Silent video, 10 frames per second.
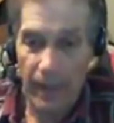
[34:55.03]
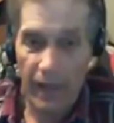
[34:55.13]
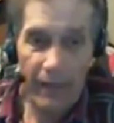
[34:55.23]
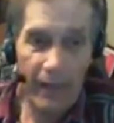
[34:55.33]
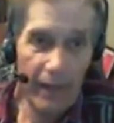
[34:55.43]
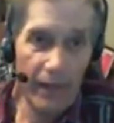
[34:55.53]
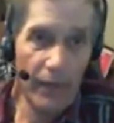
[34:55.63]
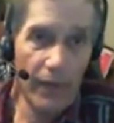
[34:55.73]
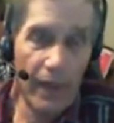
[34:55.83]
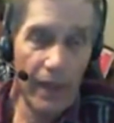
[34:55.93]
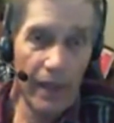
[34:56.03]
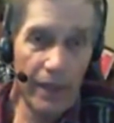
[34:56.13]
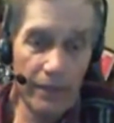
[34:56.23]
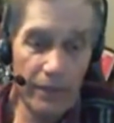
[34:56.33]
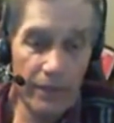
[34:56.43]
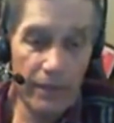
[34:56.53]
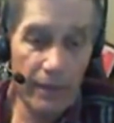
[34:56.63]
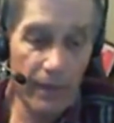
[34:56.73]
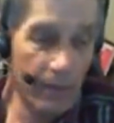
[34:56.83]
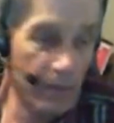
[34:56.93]
I've had 3 nights
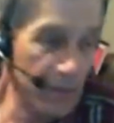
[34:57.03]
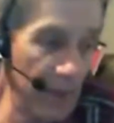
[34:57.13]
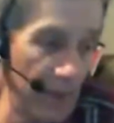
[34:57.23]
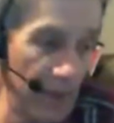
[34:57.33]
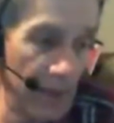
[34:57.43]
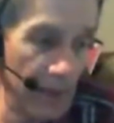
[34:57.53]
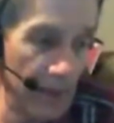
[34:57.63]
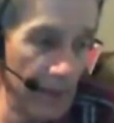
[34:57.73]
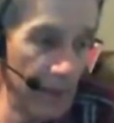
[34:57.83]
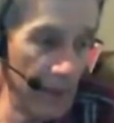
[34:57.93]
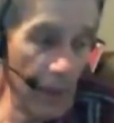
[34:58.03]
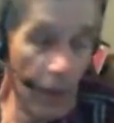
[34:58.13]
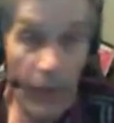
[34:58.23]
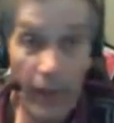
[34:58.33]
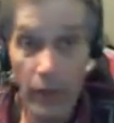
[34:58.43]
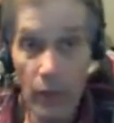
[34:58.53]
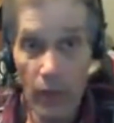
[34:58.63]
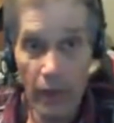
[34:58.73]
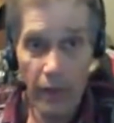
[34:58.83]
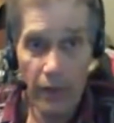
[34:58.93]
that it was down in around
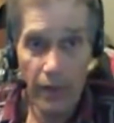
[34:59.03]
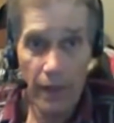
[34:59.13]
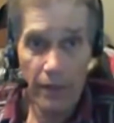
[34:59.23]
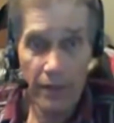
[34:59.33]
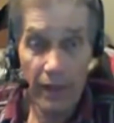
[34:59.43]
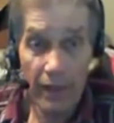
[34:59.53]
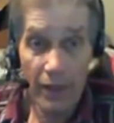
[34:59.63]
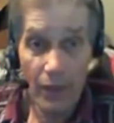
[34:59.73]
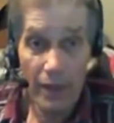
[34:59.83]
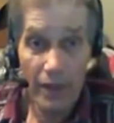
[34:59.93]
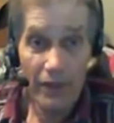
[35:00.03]
20 degrees, and they had a queen